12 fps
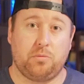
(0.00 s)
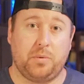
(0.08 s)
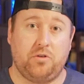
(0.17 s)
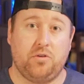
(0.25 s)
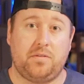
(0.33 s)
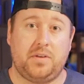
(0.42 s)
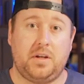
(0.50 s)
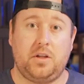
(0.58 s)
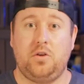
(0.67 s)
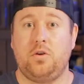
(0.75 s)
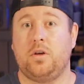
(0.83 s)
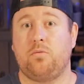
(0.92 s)
would be driven,
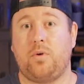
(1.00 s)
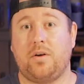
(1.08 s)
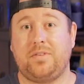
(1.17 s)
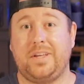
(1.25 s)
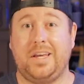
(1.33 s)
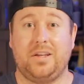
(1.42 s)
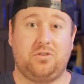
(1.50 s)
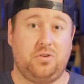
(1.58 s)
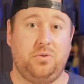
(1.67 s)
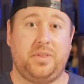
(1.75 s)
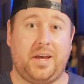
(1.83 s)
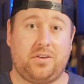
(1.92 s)
you could roughly get
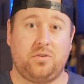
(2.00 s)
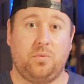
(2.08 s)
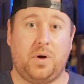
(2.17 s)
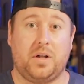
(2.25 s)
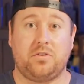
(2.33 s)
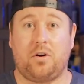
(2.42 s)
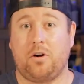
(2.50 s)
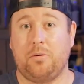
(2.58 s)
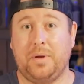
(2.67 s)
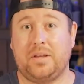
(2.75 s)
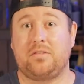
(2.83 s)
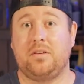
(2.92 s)
2,000 watts
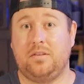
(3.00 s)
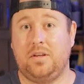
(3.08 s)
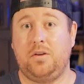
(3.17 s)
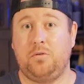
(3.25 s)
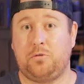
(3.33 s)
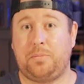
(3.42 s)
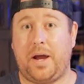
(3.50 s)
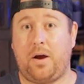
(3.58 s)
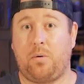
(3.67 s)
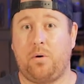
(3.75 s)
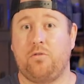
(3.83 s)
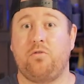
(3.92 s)
RMS continuous
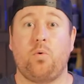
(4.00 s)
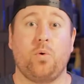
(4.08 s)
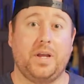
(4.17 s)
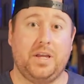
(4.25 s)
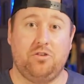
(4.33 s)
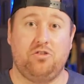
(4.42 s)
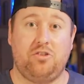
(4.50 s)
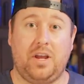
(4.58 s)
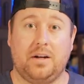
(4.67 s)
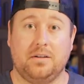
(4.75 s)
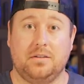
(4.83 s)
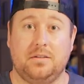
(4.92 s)
power for each
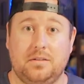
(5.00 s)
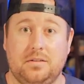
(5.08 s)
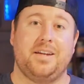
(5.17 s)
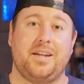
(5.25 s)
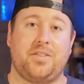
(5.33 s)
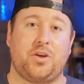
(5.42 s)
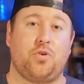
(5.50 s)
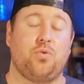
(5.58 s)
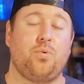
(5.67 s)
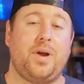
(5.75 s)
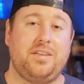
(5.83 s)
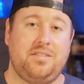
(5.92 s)
channel. Now, the
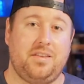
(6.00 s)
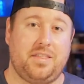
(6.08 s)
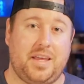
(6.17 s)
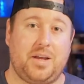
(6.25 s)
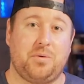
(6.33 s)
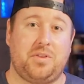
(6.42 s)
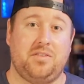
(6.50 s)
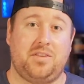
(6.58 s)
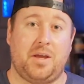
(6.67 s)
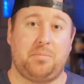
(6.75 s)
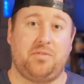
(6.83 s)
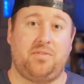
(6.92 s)
crazy thing with these
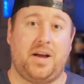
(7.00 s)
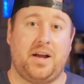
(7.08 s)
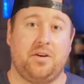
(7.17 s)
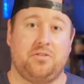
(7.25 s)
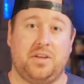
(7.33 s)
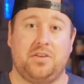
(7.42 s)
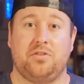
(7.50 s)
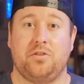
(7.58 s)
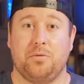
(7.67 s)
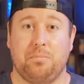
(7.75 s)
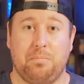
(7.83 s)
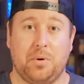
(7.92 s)
amplifiers is
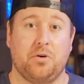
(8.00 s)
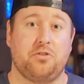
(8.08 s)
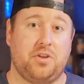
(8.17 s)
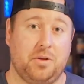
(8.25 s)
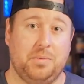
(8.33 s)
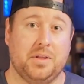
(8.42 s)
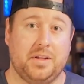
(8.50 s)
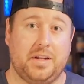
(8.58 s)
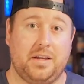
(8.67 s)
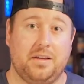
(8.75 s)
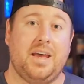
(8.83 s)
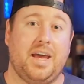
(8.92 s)
their burst
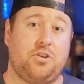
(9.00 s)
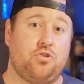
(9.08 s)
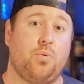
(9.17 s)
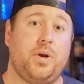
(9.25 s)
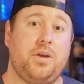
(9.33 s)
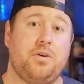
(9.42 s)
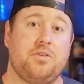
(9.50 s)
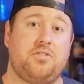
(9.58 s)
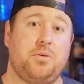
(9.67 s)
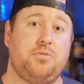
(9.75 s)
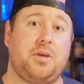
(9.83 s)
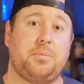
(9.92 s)
ability. At 20 Hertz,
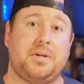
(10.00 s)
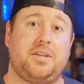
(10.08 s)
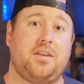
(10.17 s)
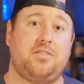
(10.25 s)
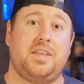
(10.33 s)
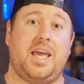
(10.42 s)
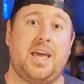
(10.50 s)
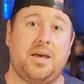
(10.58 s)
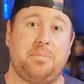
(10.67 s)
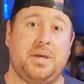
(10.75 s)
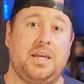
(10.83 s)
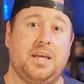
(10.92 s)
he was able to test the
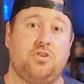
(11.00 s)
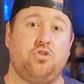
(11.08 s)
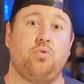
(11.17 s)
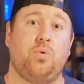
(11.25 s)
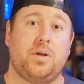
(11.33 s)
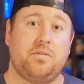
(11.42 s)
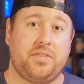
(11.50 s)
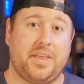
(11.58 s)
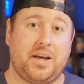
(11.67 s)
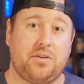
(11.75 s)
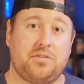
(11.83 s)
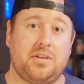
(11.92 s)
amp and get
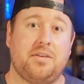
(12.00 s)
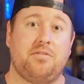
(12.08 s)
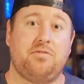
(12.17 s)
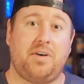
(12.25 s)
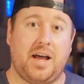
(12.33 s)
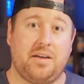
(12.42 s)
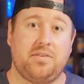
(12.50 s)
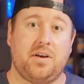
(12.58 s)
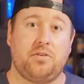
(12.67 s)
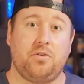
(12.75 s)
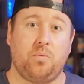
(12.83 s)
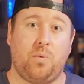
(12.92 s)

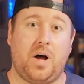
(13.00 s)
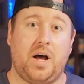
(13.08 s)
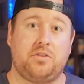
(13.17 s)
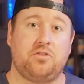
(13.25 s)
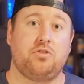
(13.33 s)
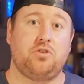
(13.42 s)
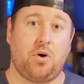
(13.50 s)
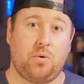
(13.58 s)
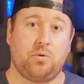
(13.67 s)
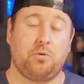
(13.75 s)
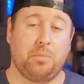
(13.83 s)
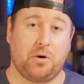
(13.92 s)
12,500 watts
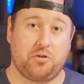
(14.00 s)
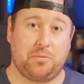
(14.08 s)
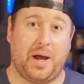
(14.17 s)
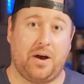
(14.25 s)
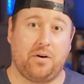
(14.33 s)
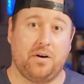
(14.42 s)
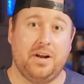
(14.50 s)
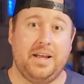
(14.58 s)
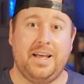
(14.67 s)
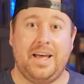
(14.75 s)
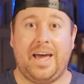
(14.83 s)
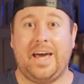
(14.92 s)
total burst power.
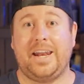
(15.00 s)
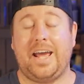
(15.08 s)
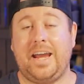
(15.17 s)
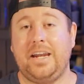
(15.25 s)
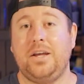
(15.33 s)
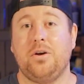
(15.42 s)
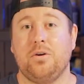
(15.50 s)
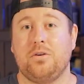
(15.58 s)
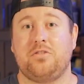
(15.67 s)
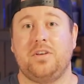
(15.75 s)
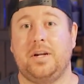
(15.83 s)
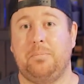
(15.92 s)
At 80
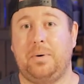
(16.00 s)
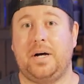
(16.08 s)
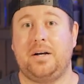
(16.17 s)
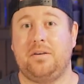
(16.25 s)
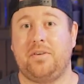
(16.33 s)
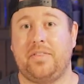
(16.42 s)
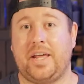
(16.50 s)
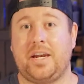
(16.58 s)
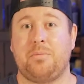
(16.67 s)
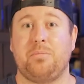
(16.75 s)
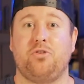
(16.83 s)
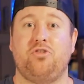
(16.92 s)
Hertz and above, that
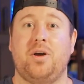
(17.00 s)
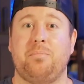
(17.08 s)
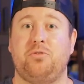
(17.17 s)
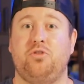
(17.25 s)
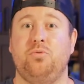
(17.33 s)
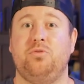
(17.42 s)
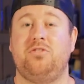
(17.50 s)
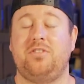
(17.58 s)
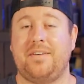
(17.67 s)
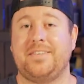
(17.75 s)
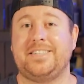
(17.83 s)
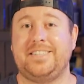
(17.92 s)
number jumped to
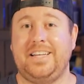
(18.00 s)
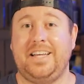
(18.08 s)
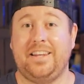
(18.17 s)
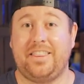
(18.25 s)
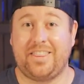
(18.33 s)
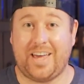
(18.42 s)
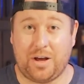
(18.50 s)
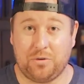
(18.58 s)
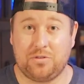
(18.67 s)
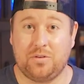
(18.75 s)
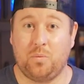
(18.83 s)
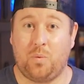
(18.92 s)

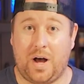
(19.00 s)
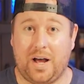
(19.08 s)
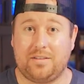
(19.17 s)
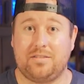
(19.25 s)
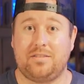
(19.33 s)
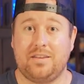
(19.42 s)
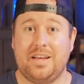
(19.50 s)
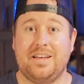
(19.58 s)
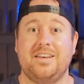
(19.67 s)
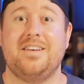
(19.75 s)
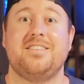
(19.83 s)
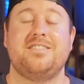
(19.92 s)
17,000 watts.
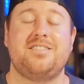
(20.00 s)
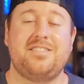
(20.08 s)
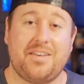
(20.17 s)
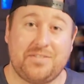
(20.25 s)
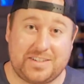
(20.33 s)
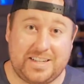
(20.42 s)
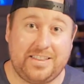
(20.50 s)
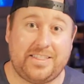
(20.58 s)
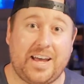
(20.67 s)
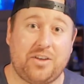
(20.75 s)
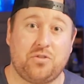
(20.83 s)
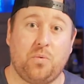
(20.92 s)

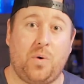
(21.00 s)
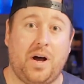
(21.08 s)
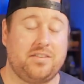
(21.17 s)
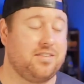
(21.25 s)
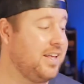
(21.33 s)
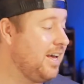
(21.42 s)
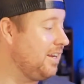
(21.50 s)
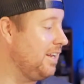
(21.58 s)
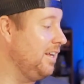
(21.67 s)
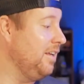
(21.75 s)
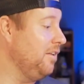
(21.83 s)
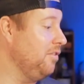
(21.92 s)
17,000 watts, that
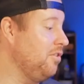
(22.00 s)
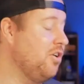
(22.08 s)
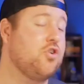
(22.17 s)
is